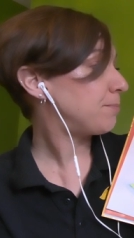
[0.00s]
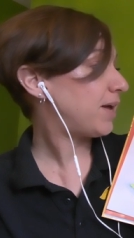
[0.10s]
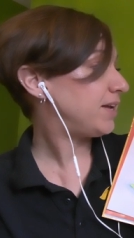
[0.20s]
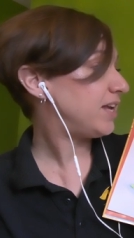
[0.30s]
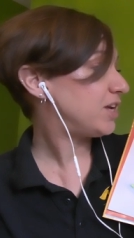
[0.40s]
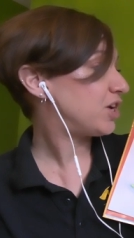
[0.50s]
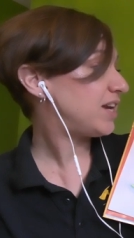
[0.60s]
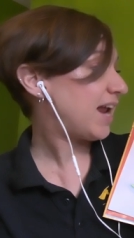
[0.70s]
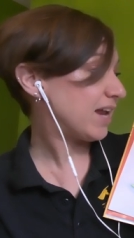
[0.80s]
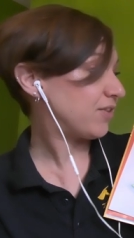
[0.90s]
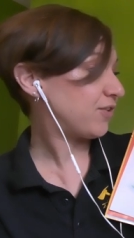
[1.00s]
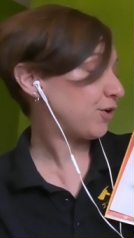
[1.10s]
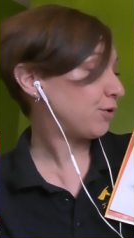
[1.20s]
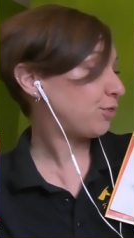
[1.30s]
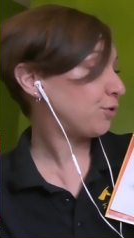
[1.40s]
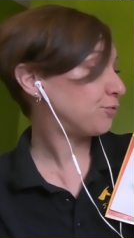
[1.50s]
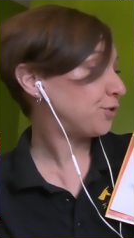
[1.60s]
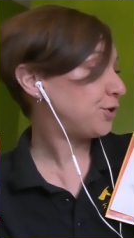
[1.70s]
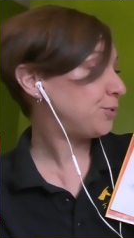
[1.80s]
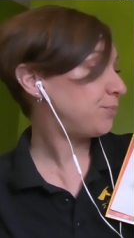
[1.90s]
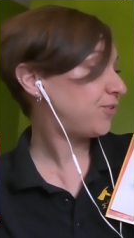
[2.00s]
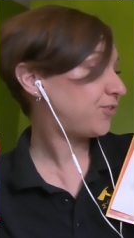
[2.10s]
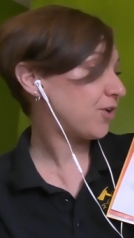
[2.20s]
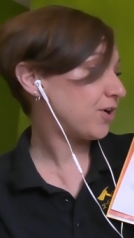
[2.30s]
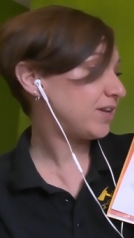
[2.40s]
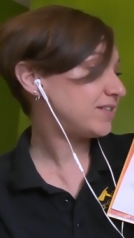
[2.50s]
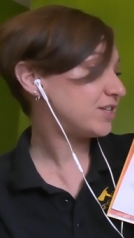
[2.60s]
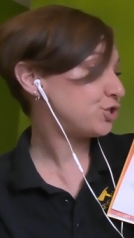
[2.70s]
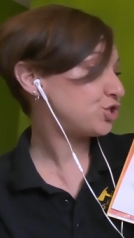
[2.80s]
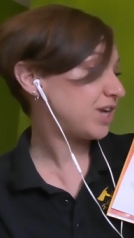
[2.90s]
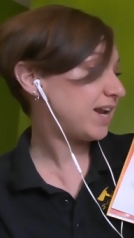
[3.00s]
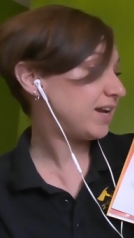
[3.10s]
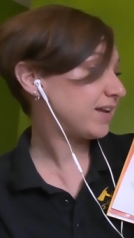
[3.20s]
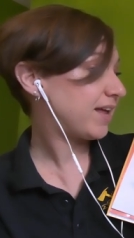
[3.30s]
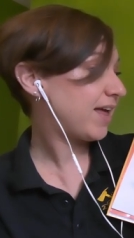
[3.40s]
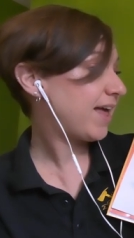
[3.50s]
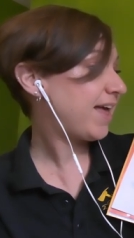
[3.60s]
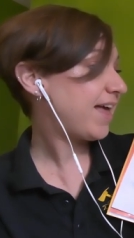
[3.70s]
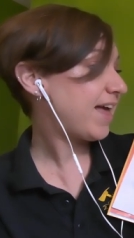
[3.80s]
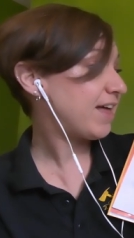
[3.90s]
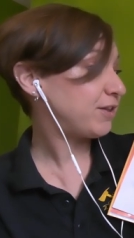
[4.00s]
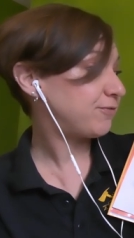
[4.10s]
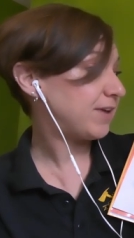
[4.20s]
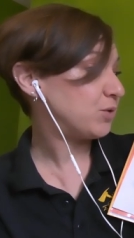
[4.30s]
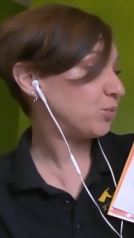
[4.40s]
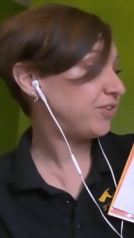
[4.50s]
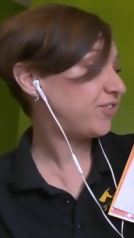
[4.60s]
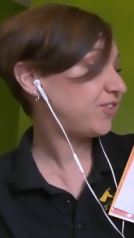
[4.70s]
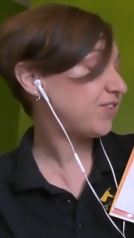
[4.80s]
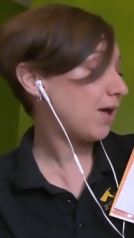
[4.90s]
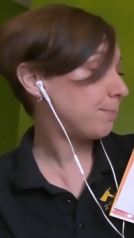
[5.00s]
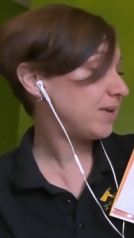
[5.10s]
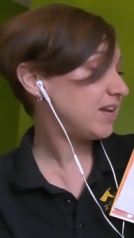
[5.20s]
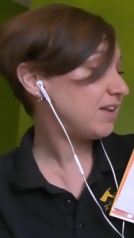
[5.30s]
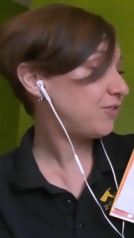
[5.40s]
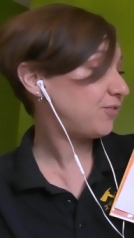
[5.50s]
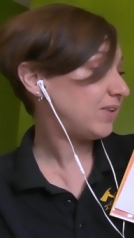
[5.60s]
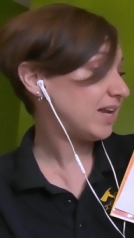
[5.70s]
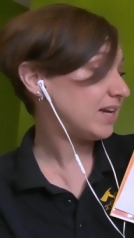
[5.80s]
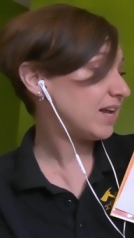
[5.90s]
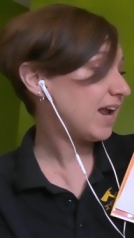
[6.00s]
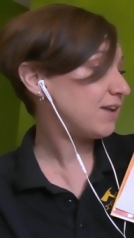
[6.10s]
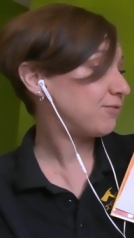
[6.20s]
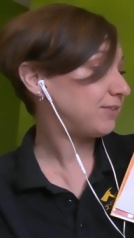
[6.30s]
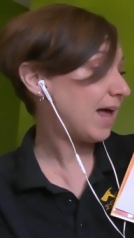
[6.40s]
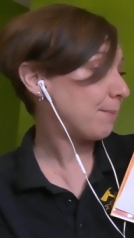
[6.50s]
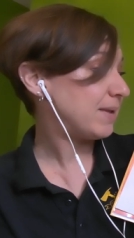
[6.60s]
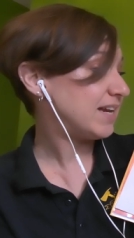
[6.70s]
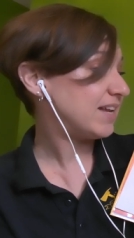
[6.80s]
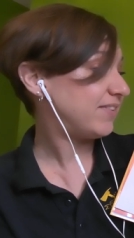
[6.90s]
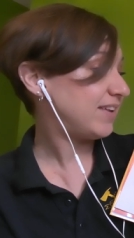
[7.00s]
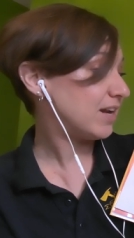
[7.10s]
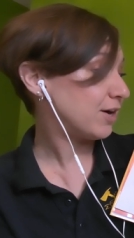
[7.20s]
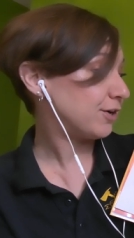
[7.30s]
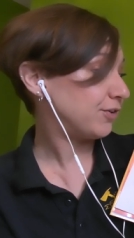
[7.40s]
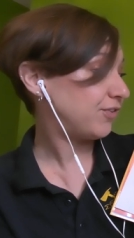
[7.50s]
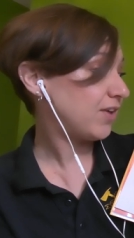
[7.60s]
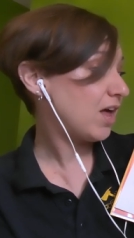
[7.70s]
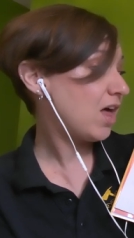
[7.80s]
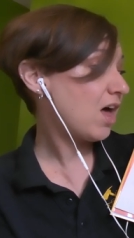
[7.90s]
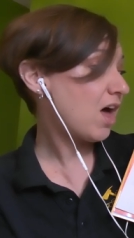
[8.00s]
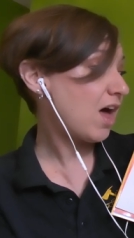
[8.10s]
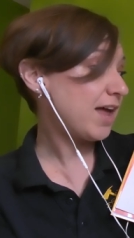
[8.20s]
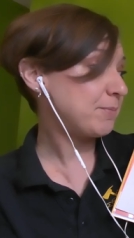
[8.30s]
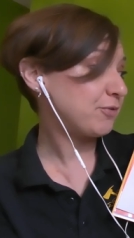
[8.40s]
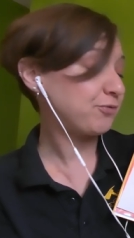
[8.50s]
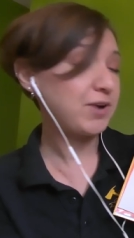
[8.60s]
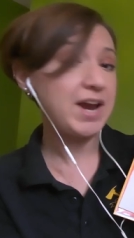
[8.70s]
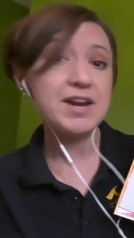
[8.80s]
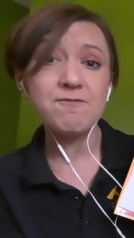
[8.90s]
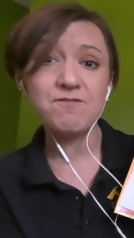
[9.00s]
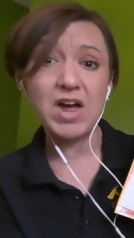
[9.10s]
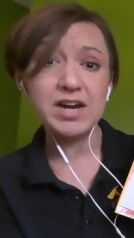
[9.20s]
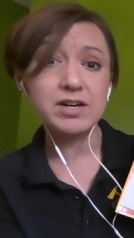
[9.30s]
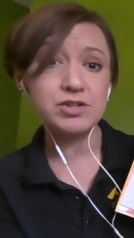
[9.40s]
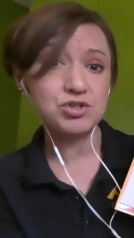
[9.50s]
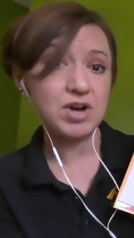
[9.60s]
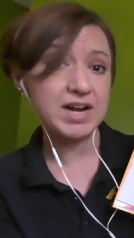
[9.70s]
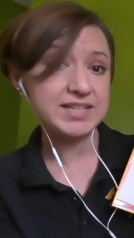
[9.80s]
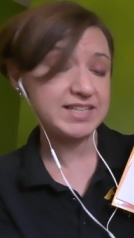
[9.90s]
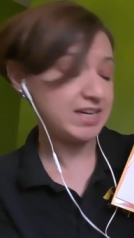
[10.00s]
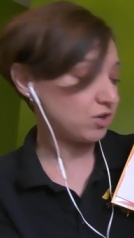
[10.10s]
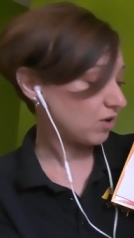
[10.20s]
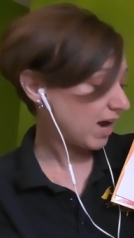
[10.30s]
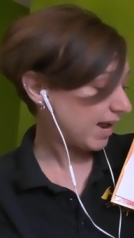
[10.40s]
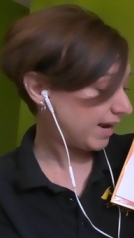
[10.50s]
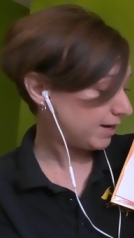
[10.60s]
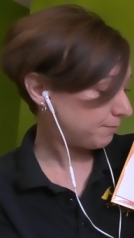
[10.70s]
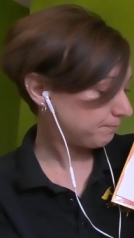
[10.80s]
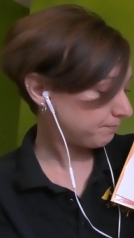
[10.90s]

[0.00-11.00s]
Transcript: Monkey could answer, the room started to shake. Elephant was stomping his feet and flapping his ears. I'm afraid of fire trucks, he cried.